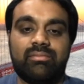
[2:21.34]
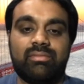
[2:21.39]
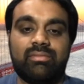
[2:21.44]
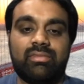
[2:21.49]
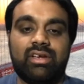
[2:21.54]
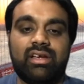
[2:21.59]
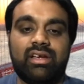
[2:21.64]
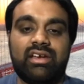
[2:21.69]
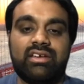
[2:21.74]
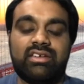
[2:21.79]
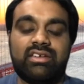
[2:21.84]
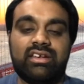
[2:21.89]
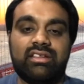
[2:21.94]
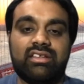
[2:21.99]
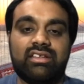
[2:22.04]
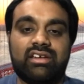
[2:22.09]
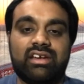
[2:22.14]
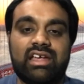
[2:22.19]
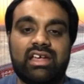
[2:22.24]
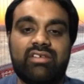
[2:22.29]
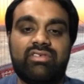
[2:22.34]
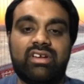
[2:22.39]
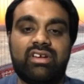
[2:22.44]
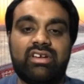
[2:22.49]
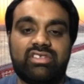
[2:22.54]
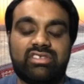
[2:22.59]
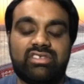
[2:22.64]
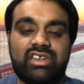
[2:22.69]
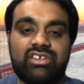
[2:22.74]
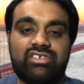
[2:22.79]
until the travel
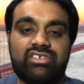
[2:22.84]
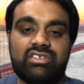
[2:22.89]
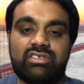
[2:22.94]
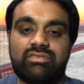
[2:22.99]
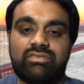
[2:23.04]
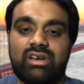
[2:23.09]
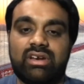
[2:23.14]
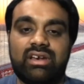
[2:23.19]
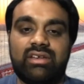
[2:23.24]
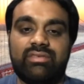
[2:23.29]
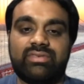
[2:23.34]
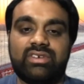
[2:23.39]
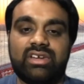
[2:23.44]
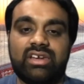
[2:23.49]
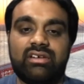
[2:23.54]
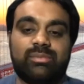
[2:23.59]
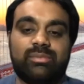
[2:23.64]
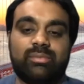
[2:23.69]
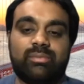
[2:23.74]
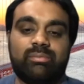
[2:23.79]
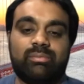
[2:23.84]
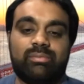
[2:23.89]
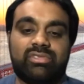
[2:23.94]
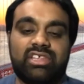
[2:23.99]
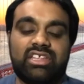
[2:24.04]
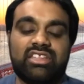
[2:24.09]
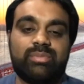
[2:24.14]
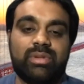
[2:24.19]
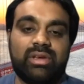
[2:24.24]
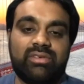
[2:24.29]
restrictions were lifted.
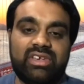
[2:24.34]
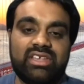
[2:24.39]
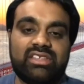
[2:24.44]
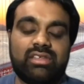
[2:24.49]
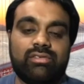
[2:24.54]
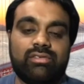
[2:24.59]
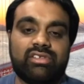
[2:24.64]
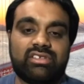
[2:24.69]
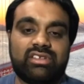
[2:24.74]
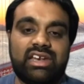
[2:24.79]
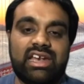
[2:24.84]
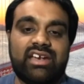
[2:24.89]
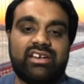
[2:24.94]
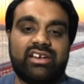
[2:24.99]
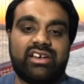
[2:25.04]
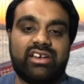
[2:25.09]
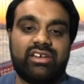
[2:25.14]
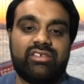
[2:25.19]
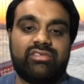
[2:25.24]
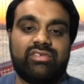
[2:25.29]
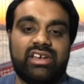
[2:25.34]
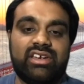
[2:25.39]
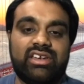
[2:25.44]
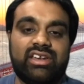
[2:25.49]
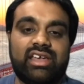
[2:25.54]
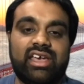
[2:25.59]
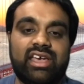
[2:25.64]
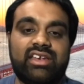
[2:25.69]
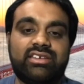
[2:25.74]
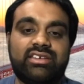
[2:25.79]
Since my visa was granted in
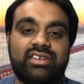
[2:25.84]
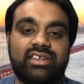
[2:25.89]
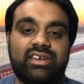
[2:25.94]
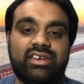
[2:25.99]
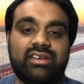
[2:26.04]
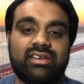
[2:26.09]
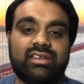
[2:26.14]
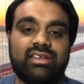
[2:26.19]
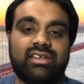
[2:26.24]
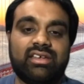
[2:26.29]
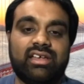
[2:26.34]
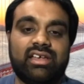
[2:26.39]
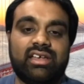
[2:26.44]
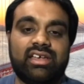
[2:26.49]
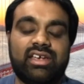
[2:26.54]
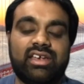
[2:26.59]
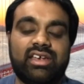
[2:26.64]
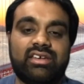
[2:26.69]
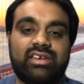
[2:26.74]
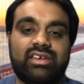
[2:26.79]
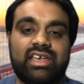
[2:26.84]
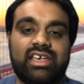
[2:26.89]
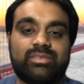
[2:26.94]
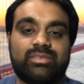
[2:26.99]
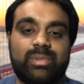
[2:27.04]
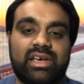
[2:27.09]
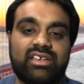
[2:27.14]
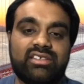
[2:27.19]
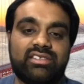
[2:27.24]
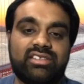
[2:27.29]
2019, it
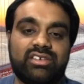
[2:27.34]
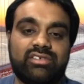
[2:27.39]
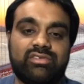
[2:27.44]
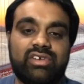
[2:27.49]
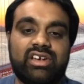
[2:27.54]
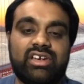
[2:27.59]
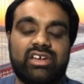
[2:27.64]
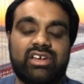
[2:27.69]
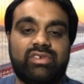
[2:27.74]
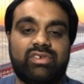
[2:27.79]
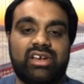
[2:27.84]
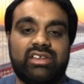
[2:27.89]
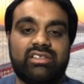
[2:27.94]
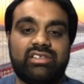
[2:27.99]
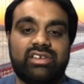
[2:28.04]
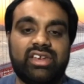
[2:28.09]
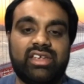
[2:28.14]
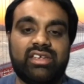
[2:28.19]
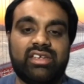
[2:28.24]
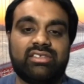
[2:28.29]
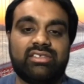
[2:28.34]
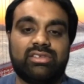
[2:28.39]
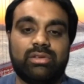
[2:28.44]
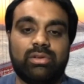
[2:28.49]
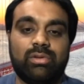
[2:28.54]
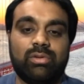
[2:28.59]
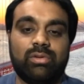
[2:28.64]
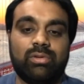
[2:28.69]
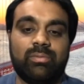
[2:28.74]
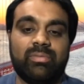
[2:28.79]
expires in 2023.
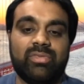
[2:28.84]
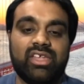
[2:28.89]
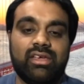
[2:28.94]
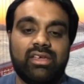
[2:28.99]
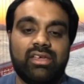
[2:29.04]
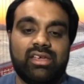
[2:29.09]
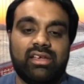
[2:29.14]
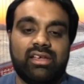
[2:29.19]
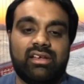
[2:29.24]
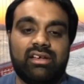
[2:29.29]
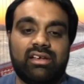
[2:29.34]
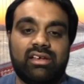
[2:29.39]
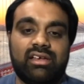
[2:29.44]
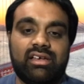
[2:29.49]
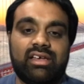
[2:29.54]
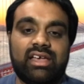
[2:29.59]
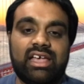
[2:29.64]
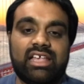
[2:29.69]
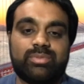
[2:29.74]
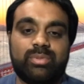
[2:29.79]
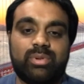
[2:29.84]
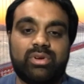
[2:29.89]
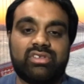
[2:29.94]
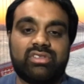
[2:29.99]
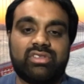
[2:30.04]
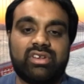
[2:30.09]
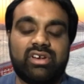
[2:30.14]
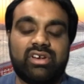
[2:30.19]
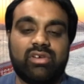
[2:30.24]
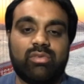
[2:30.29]
So as per
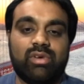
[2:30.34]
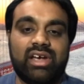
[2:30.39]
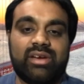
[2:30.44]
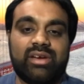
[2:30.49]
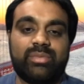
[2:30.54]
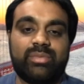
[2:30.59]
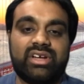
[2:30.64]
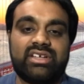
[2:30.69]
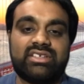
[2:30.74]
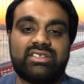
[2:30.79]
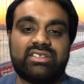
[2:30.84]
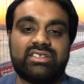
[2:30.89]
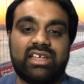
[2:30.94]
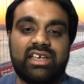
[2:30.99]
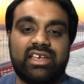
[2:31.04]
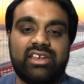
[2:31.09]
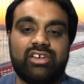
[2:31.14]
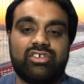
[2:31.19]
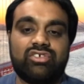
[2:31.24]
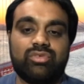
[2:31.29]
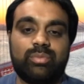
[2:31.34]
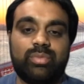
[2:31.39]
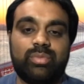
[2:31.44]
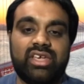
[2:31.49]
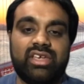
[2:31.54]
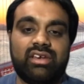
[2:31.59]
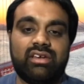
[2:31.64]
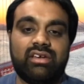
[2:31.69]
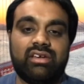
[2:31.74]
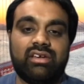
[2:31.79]
the requirements, I need to
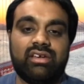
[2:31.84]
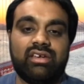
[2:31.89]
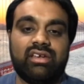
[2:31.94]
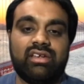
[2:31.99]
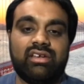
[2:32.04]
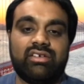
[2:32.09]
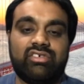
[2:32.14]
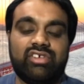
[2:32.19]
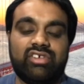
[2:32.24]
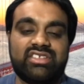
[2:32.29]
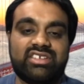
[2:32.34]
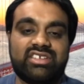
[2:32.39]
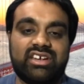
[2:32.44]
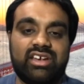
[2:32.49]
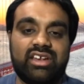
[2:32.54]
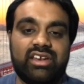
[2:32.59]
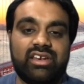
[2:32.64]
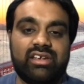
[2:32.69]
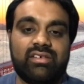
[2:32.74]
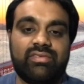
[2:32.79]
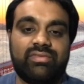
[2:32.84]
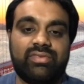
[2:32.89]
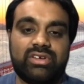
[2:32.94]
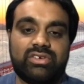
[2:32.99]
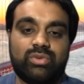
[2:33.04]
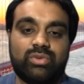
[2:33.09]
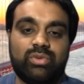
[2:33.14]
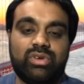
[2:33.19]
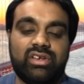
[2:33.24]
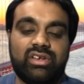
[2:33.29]
be in regional area for
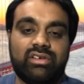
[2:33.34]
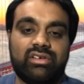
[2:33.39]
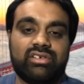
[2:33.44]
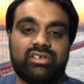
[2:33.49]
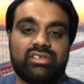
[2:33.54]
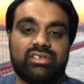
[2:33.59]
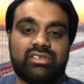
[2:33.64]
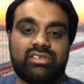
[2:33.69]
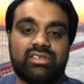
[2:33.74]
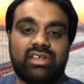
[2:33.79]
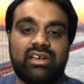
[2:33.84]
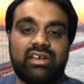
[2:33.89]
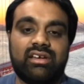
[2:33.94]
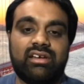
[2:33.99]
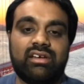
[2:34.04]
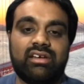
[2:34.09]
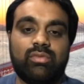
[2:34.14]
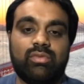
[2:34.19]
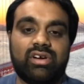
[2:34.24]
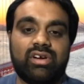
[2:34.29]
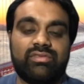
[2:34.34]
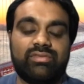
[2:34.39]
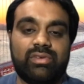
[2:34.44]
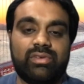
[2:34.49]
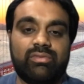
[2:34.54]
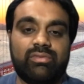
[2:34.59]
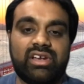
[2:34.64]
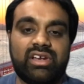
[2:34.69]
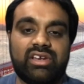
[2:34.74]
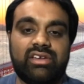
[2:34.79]
2 years and work for
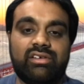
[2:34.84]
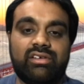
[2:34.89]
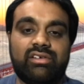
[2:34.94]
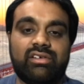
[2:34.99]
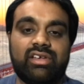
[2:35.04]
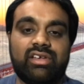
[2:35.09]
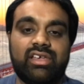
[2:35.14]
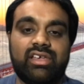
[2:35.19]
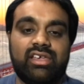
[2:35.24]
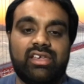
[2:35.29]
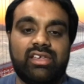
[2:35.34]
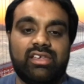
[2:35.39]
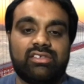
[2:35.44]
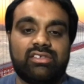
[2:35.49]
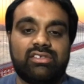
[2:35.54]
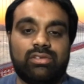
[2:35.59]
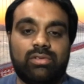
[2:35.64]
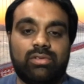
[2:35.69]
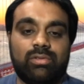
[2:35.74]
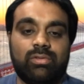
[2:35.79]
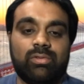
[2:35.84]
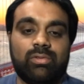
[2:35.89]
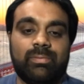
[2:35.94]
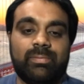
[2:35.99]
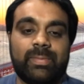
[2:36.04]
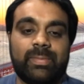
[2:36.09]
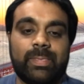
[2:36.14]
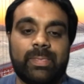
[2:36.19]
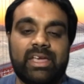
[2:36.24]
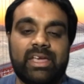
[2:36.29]
1 year. So
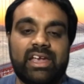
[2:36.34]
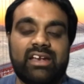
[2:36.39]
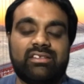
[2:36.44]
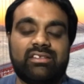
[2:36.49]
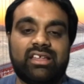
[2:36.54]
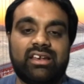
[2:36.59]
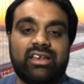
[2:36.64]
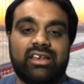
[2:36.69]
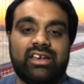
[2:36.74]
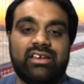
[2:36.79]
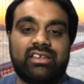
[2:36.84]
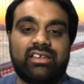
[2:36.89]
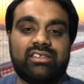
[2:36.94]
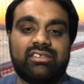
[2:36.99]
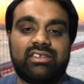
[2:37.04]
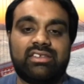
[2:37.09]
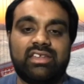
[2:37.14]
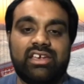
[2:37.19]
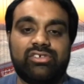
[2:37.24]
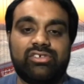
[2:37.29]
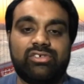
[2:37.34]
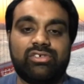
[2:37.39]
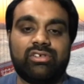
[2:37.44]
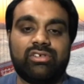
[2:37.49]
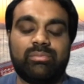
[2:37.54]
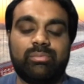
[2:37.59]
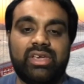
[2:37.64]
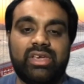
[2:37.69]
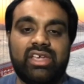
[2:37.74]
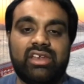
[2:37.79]
at the latest, I
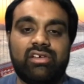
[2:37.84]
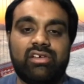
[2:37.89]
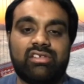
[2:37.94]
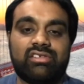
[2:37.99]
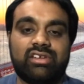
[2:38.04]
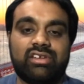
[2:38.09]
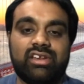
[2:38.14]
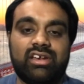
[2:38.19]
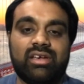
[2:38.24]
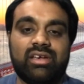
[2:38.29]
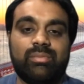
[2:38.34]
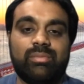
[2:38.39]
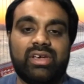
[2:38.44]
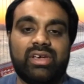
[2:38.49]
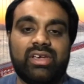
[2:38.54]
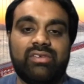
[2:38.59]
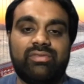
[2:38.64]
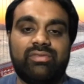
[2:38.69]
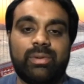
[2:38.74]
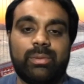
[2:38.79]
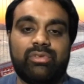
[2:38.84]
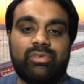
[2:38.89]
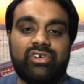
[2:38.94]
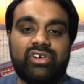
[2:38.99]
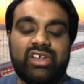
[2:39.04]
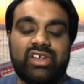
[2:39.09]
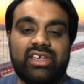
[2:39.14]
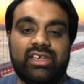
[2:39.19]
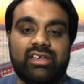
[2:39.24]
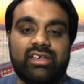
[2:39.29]
should be in Australia by
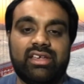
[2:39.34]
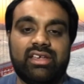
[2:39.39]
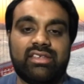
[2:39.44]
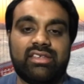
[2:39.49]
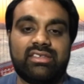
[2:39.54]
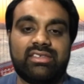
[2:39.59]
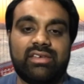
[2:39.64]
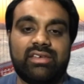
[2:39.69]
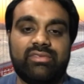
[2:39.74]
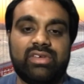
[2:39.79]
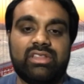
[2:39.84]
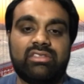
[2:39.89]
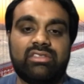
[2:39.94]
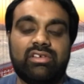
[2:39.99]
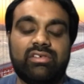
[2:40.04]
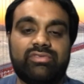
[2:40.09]
February 7th of